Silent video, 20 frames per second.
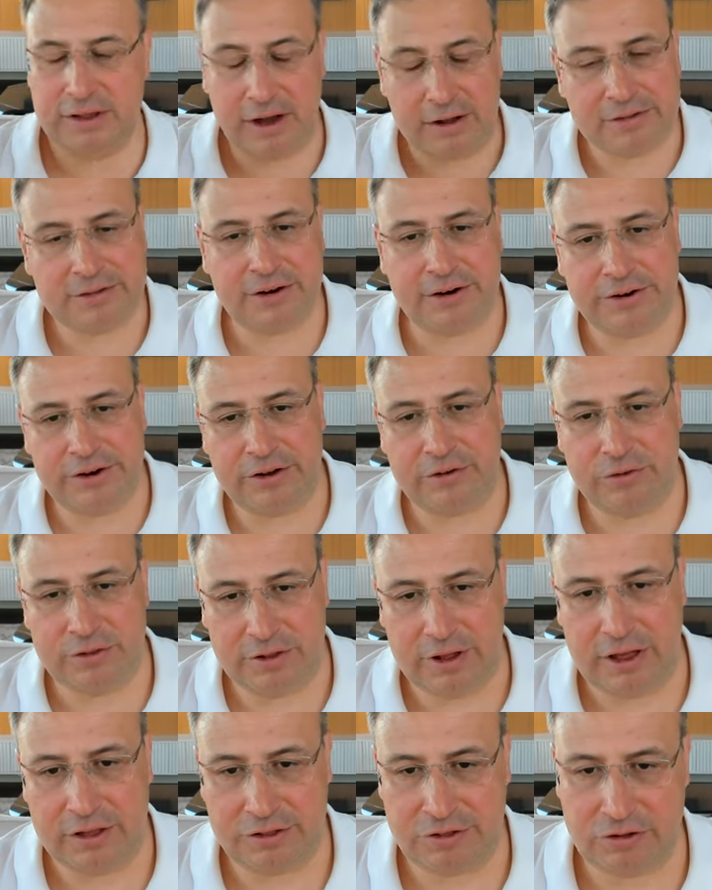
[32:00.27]
other area will
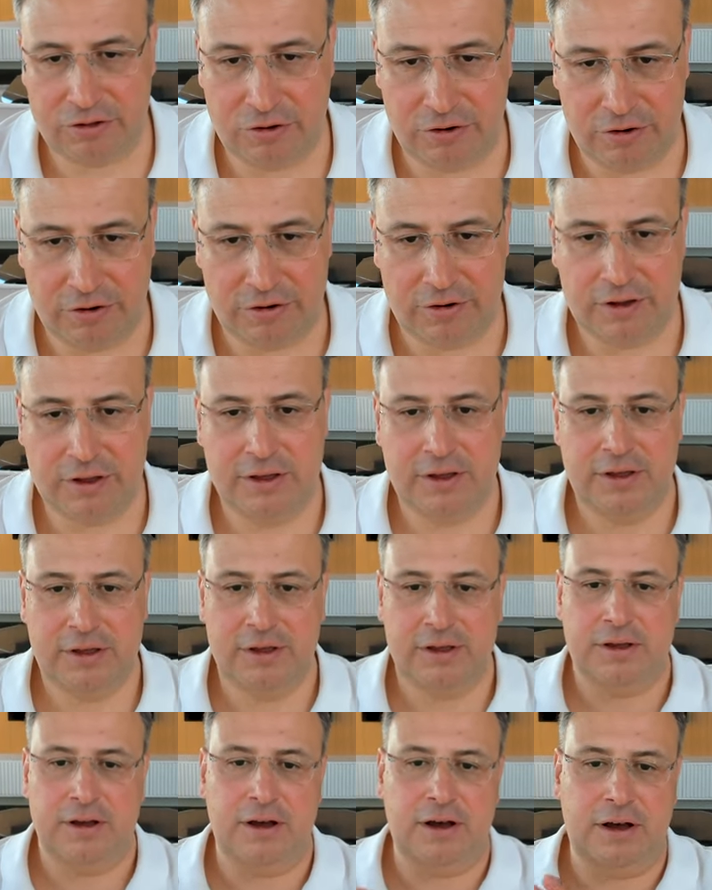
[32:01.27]
also
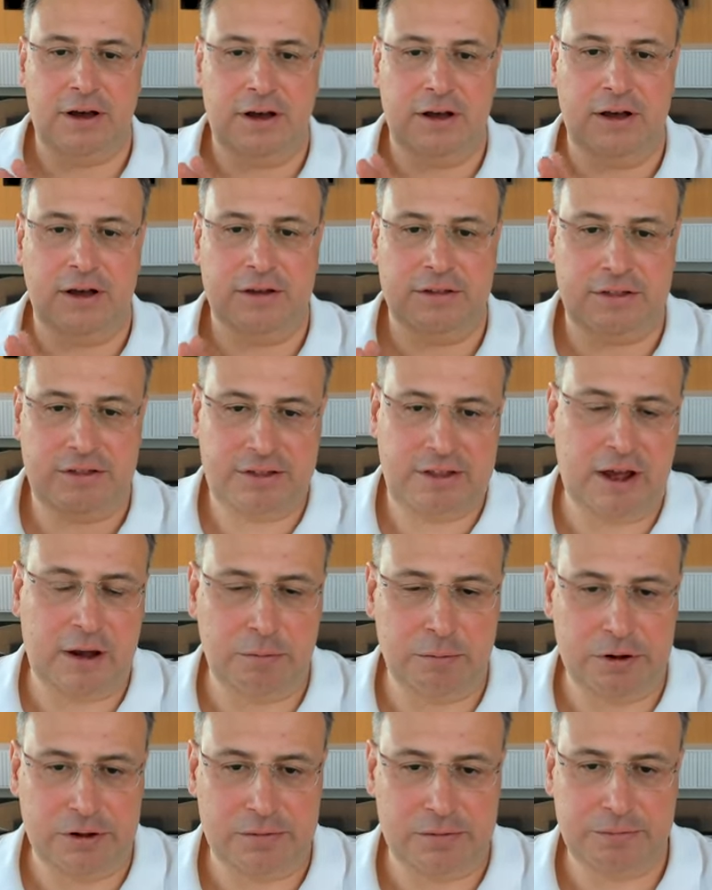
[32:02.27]

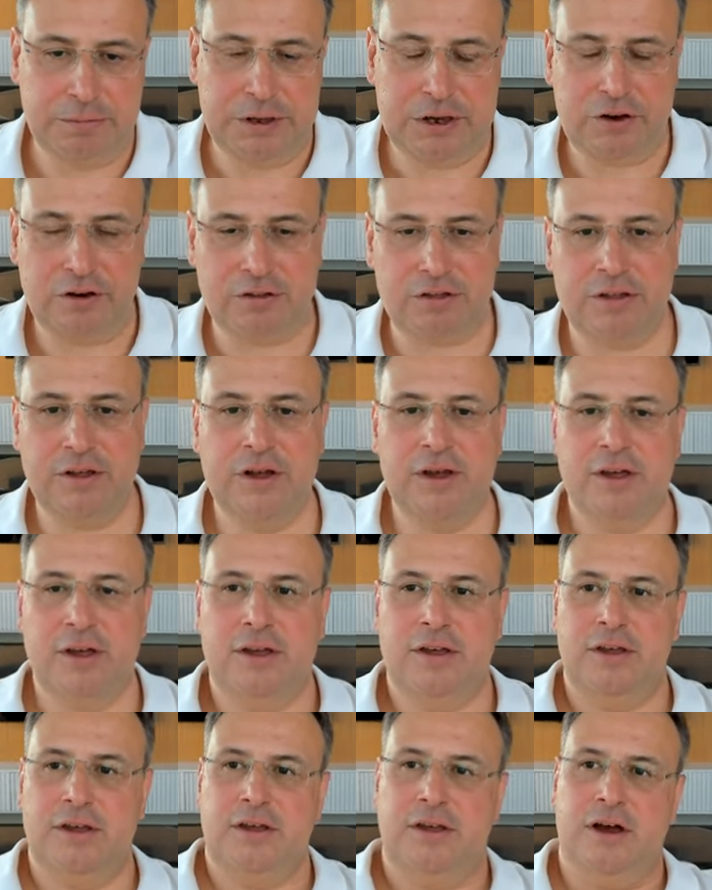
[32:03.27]
stumble. Because
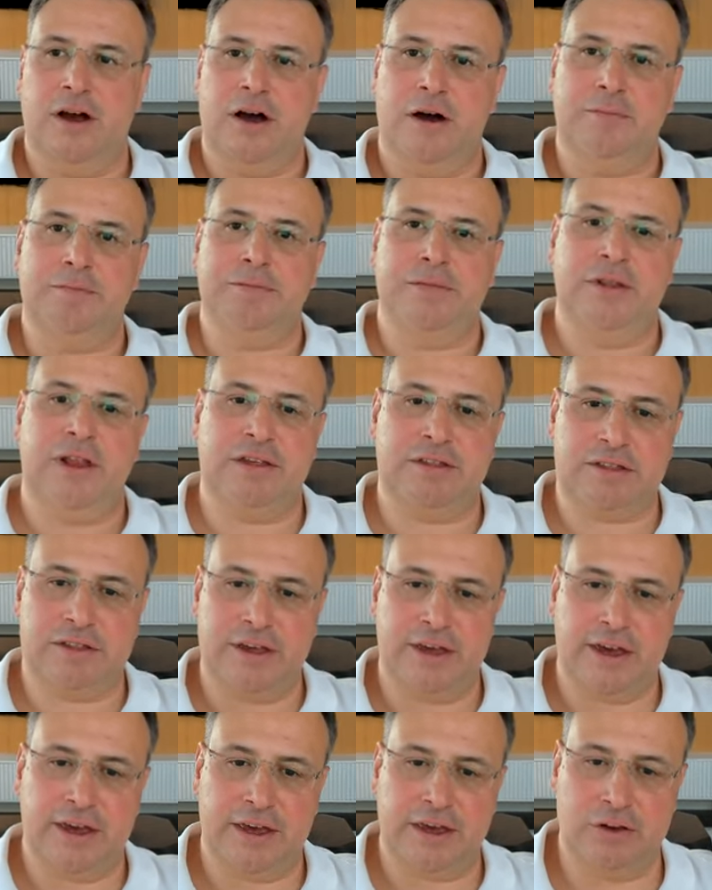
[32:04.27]
let's
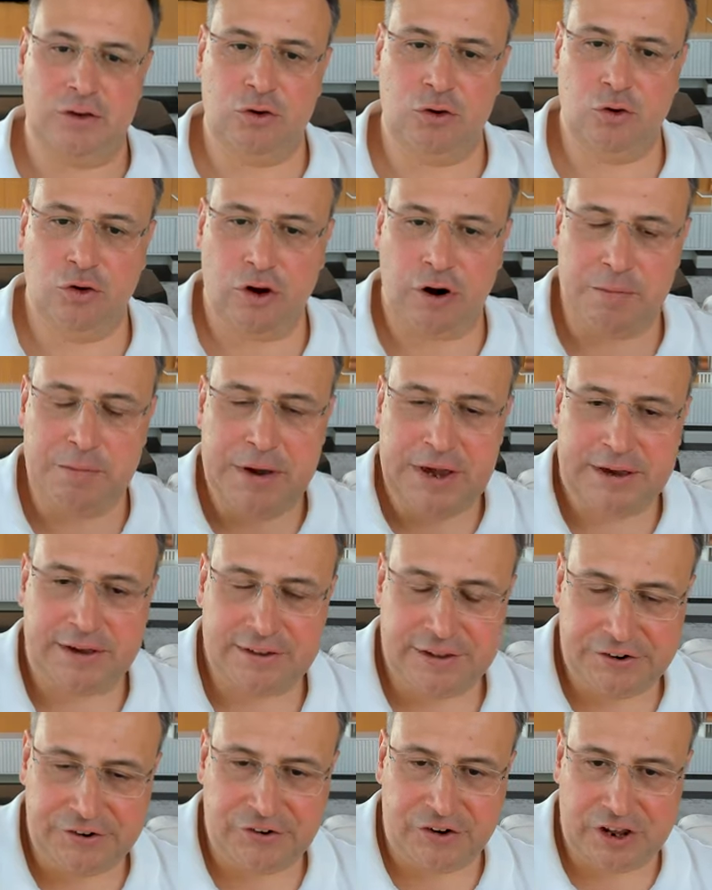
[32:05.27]
say you are making
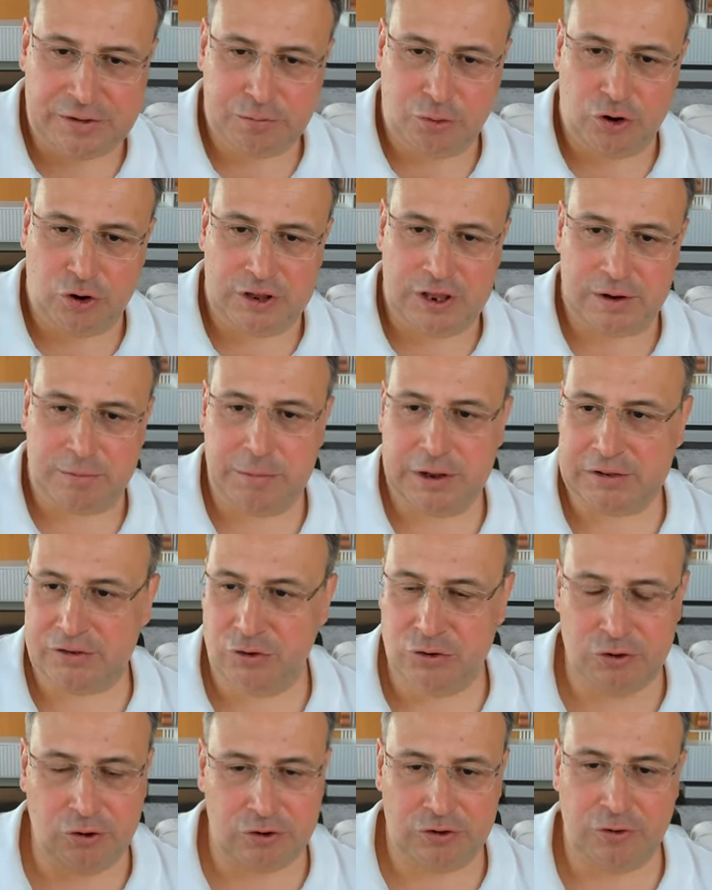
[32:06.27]
a great product but you
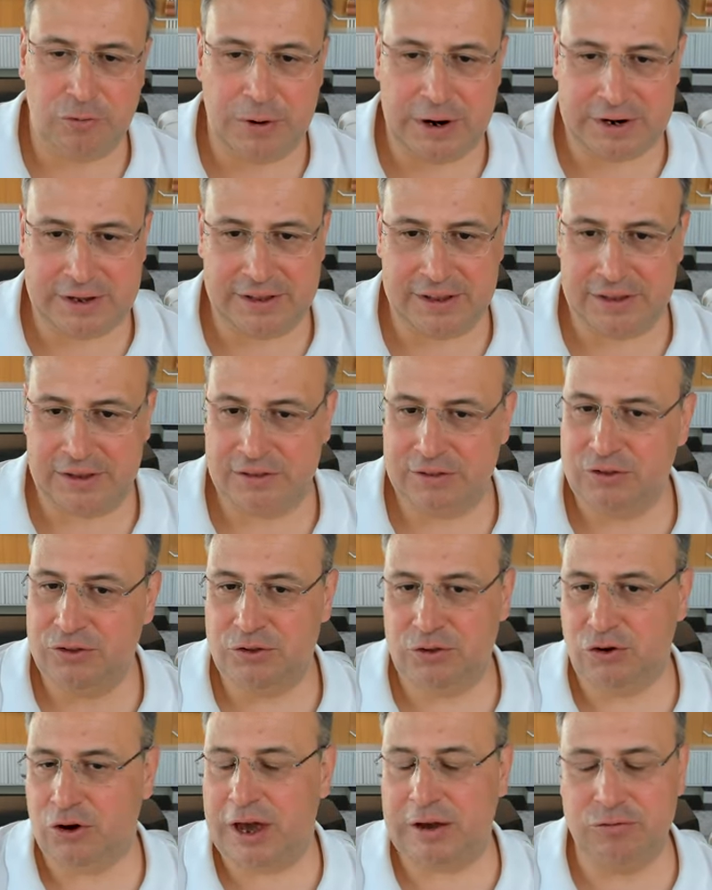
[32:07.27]
don't know marketing,
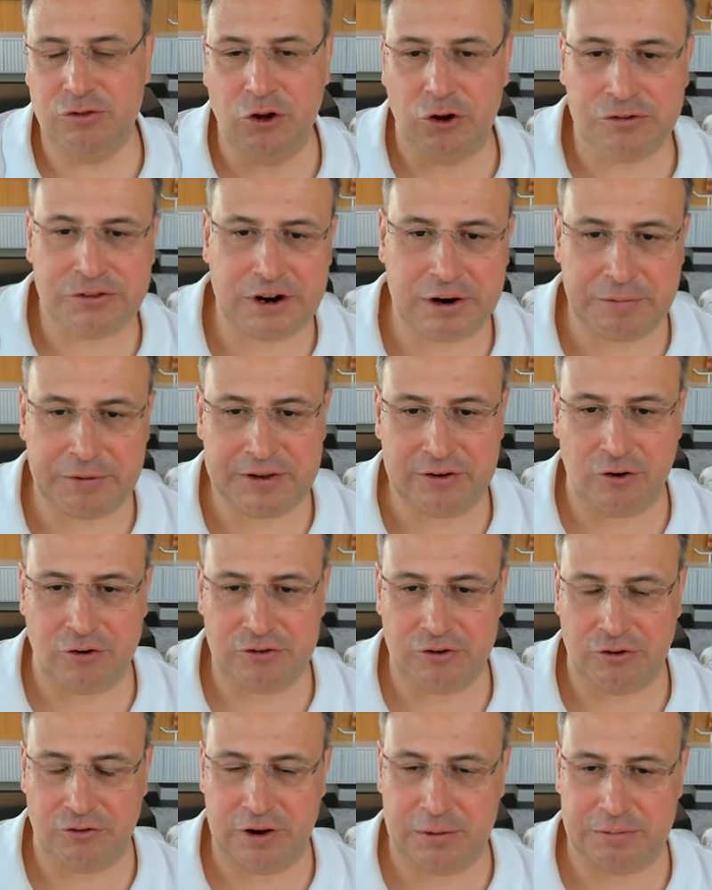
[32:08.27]
you have no traffic on
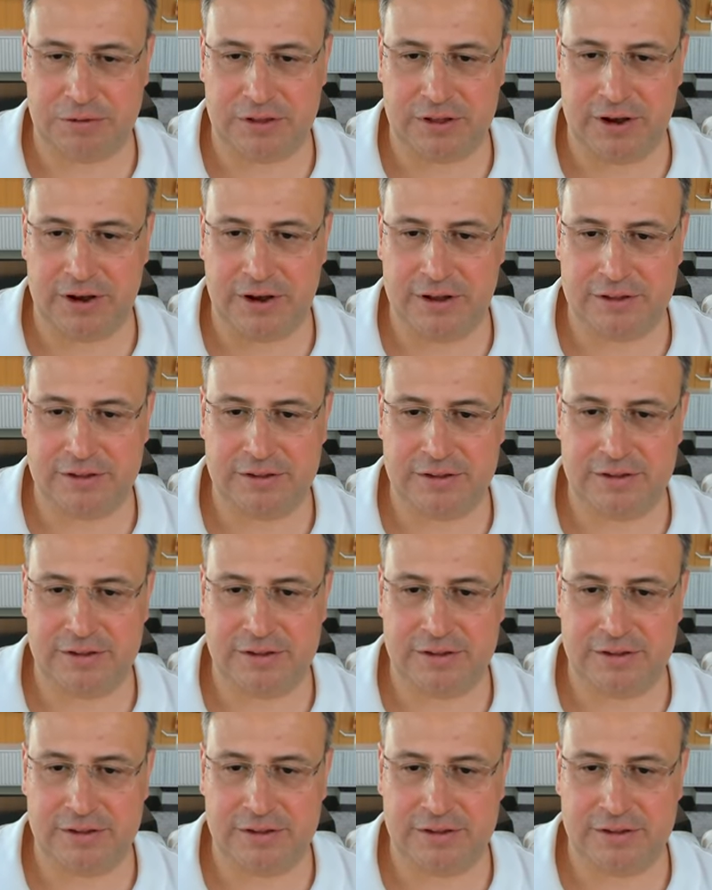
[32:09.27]
your website,